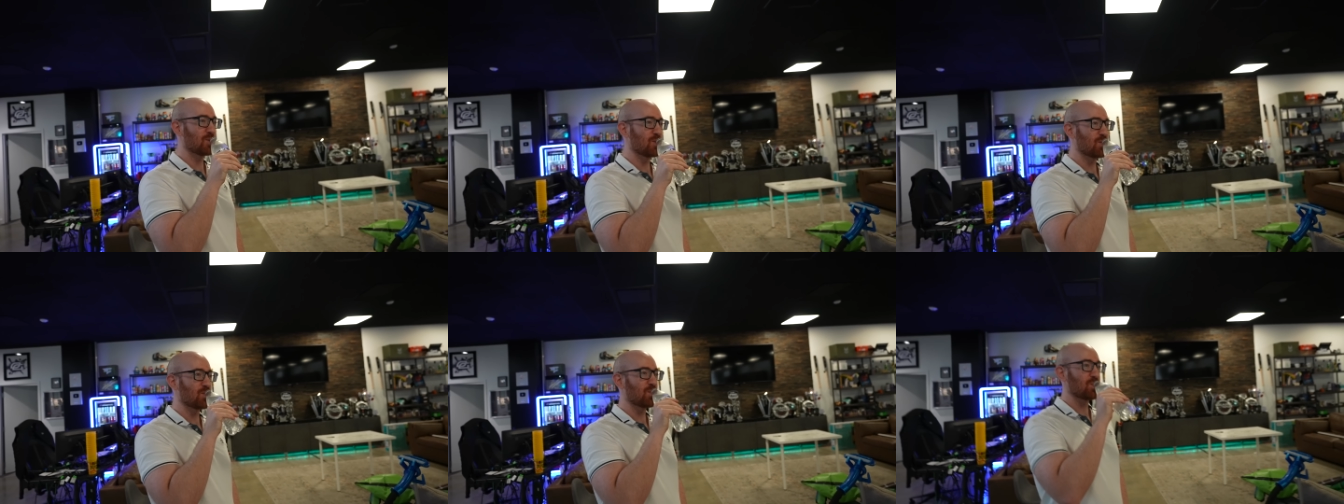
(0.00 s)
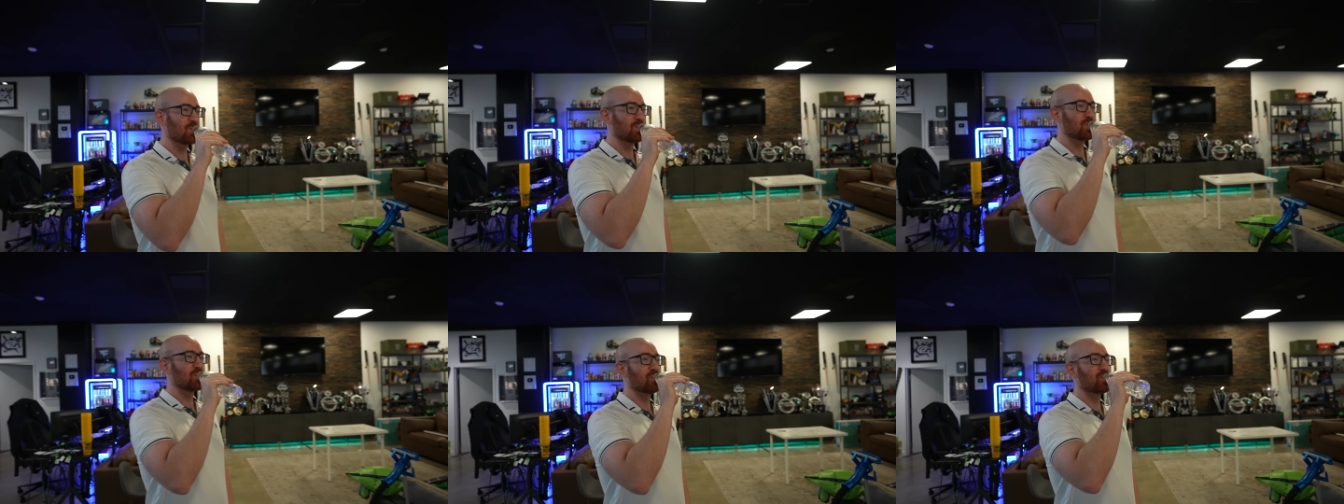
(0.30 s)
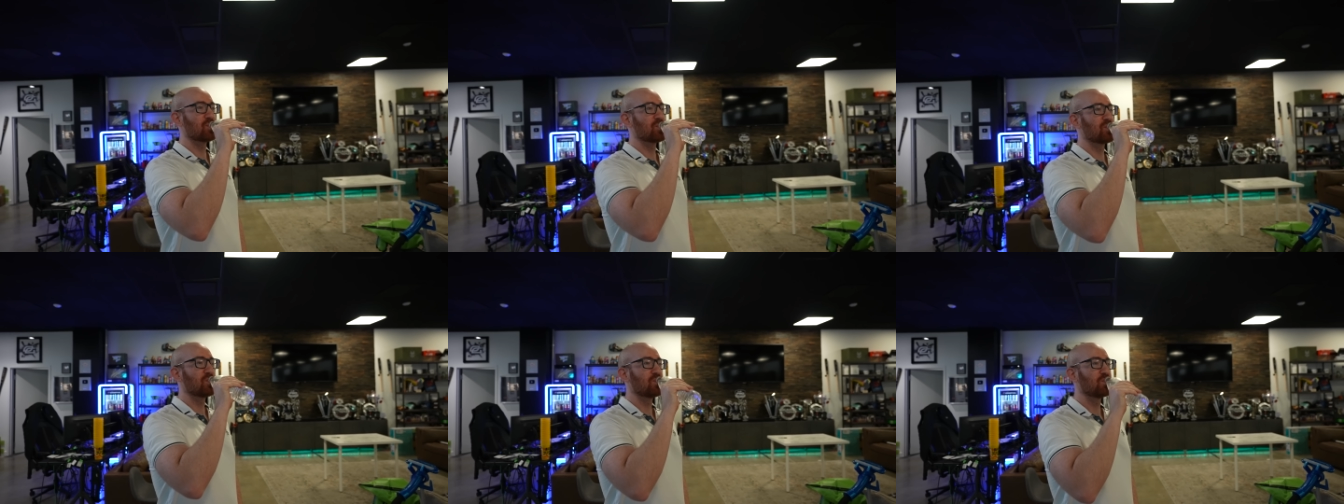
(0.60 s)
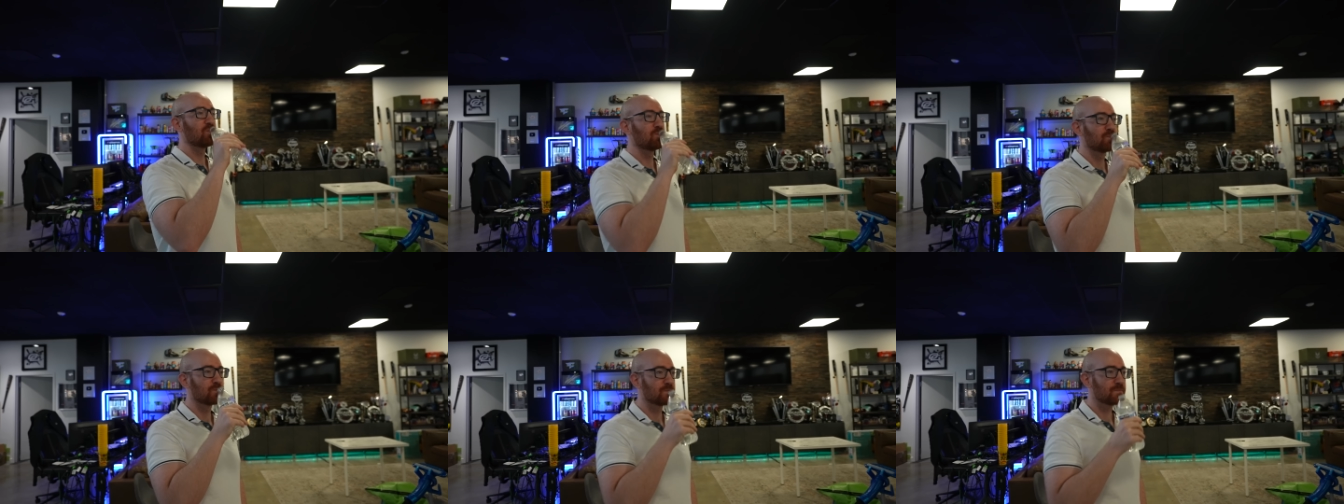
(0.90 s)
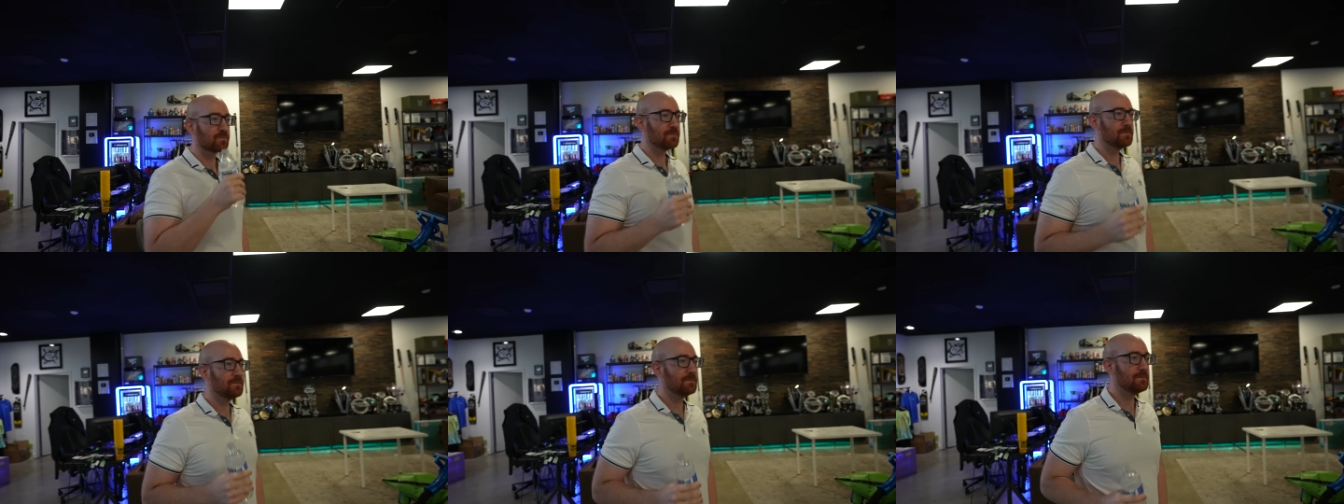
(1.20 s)
No, but like you're
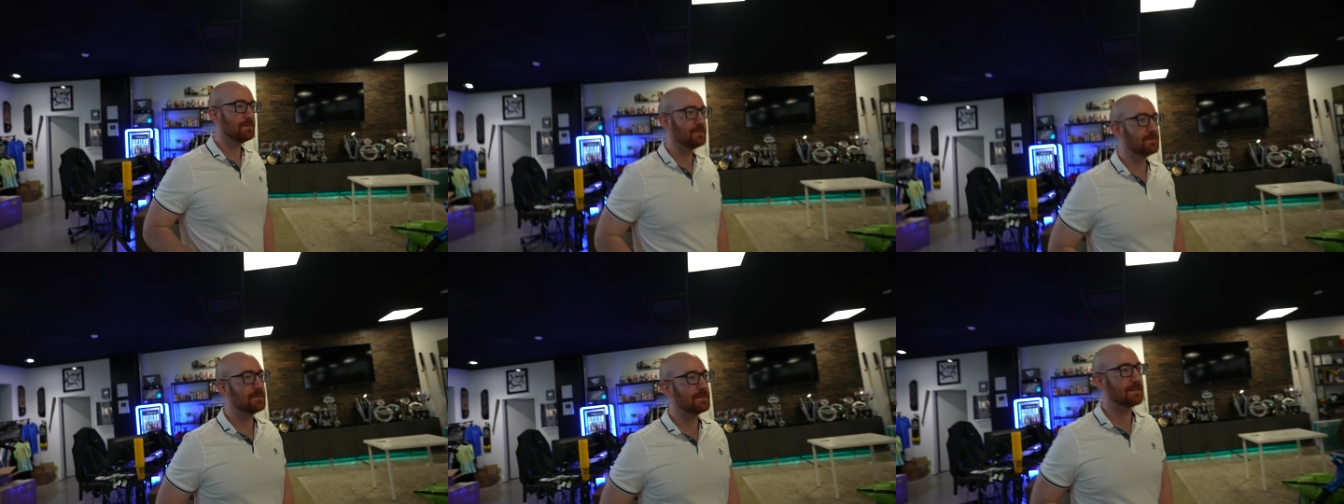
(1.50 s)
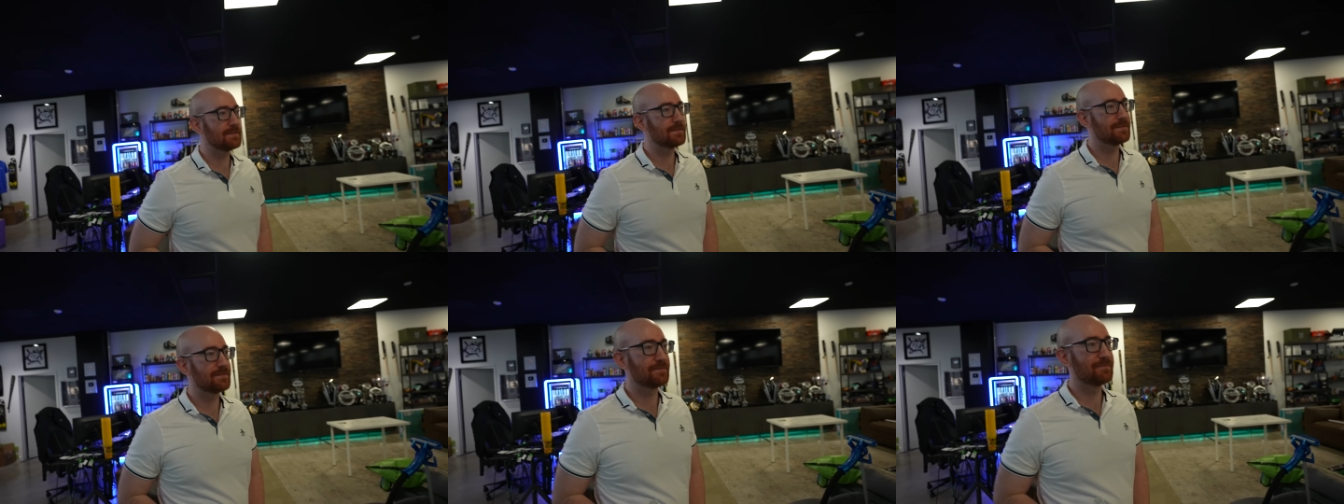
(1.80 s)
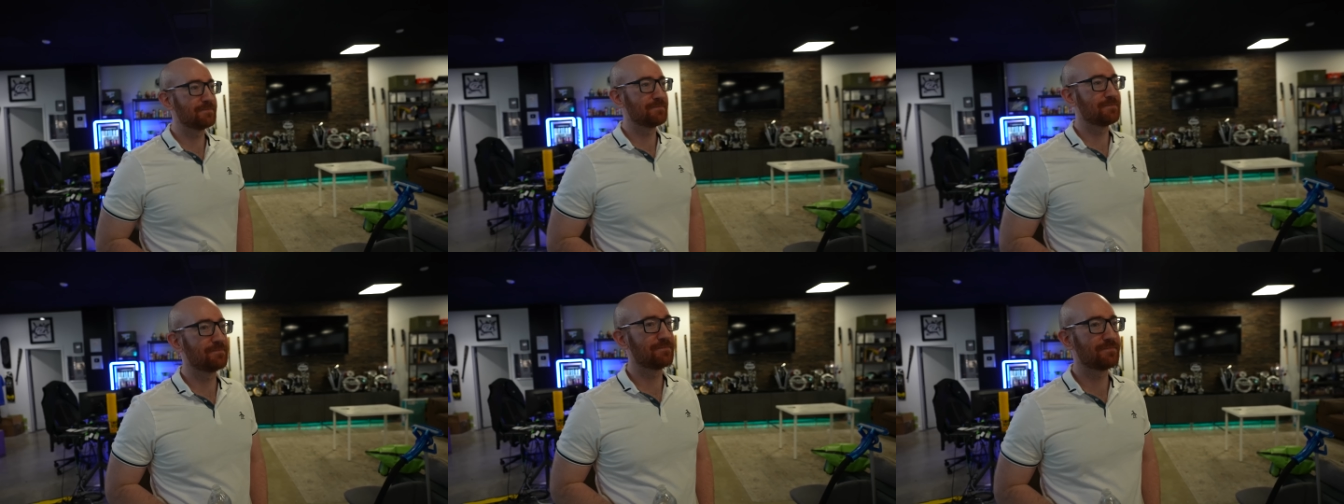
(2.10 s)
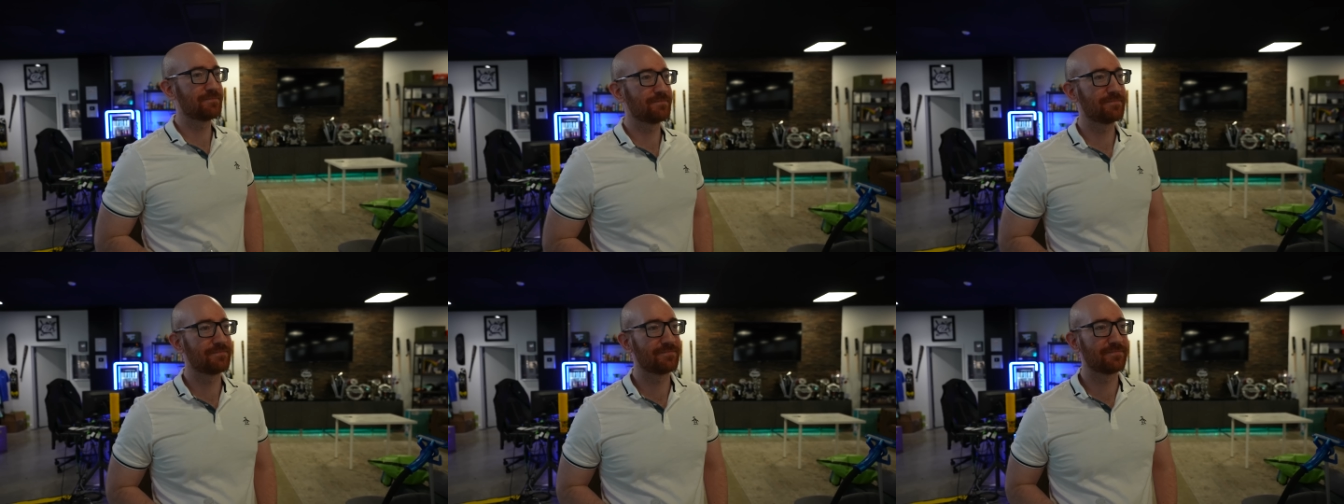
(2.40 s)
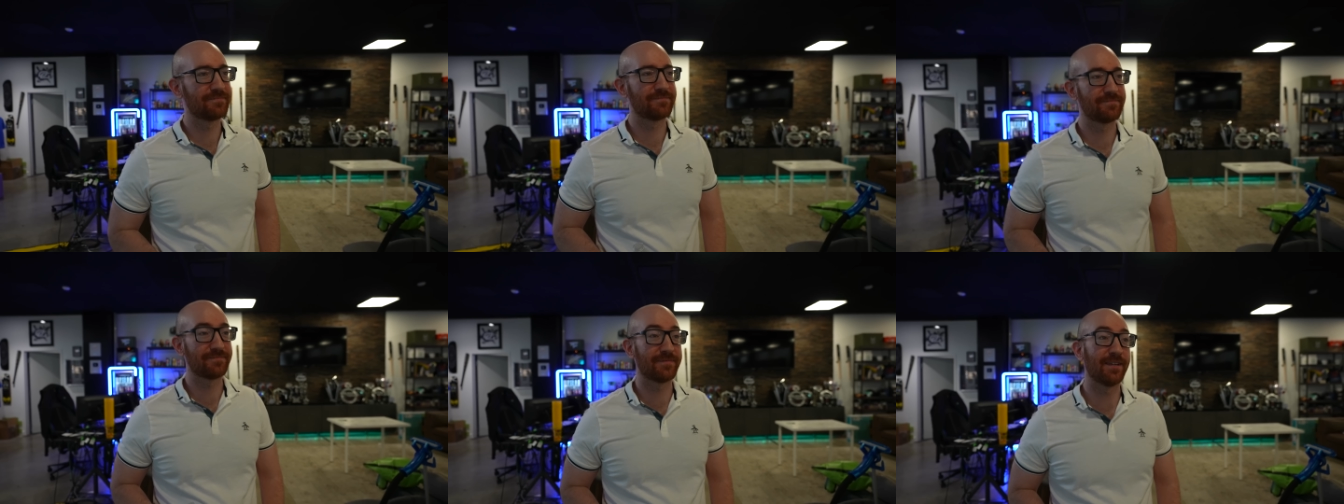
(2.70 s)
insane if you're outside of this shit.
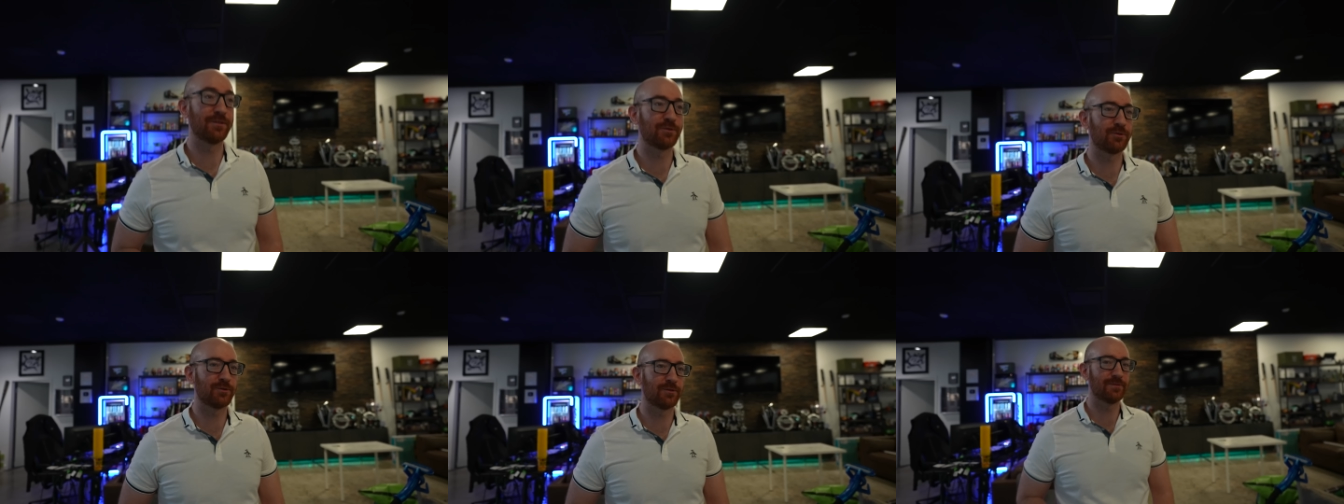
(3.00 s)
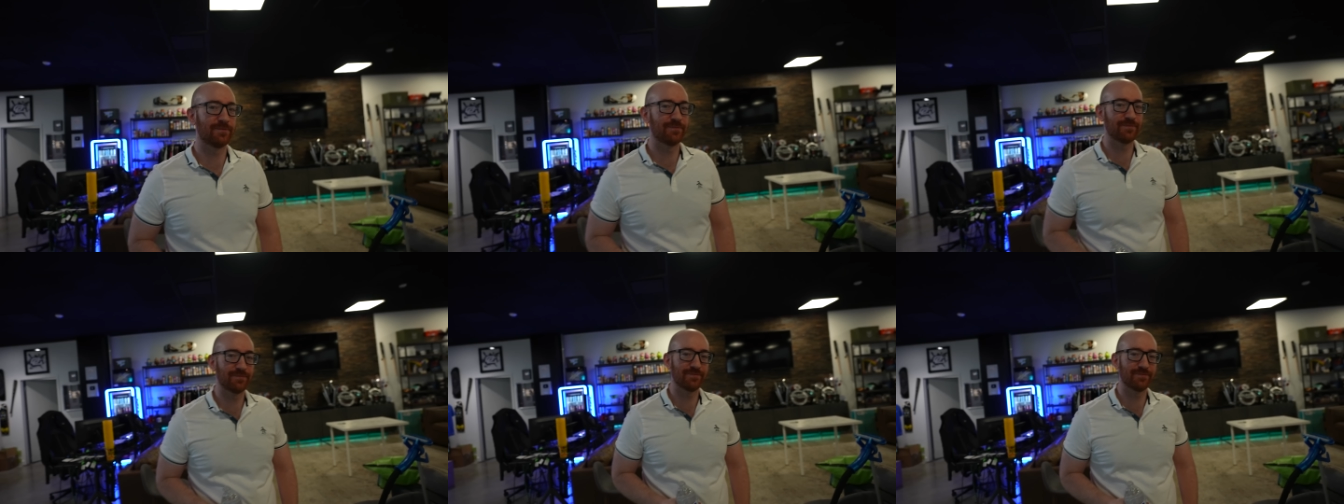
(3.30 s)
That's true.